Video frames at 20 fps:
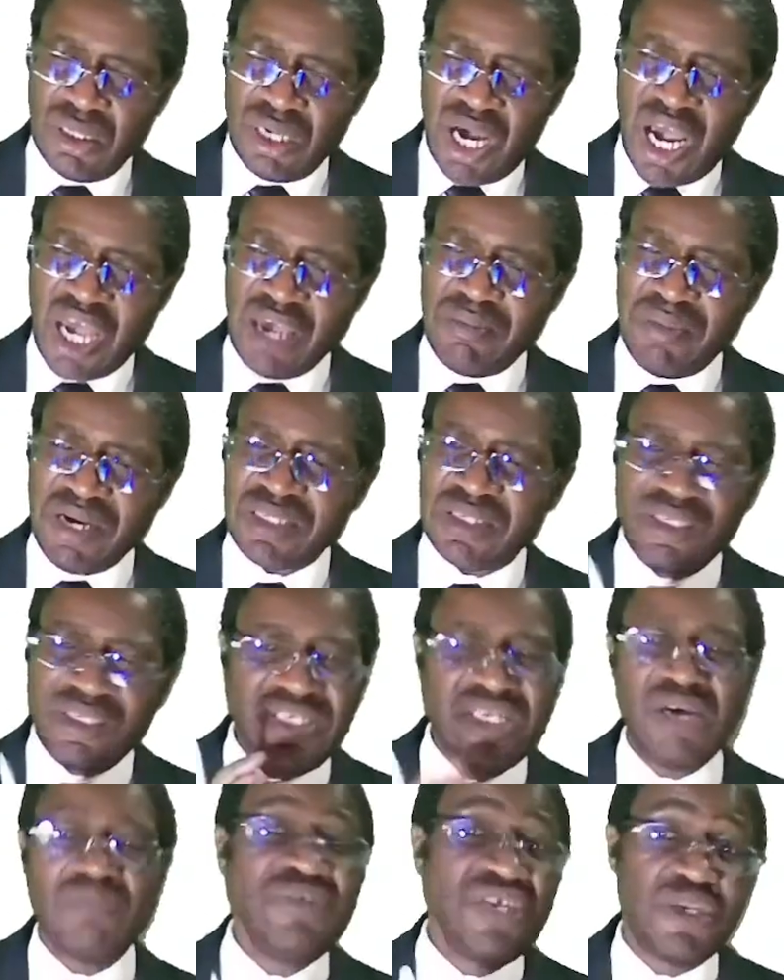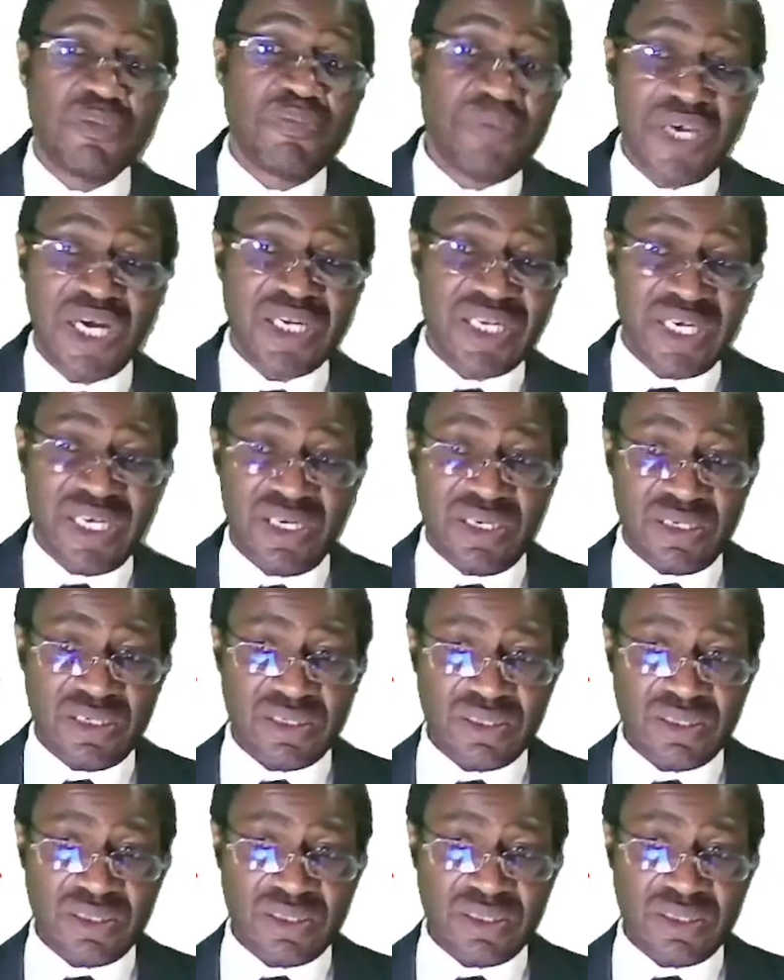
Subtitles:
I must debit P&L.